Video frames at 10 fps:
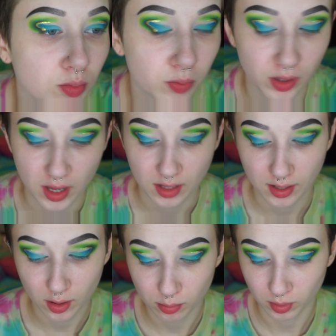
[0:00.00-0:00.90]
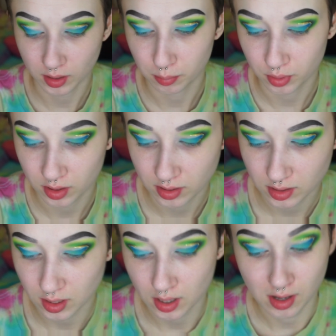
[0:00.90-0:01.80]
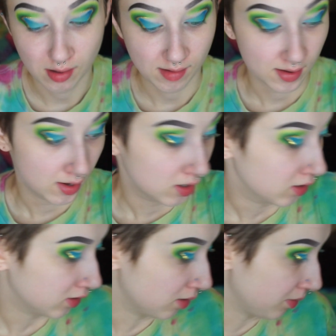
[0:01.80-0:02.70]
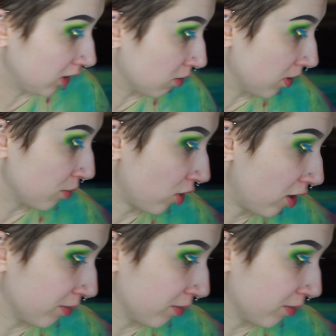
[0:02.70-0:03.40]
Okay, and now I'm gonna put something on my brow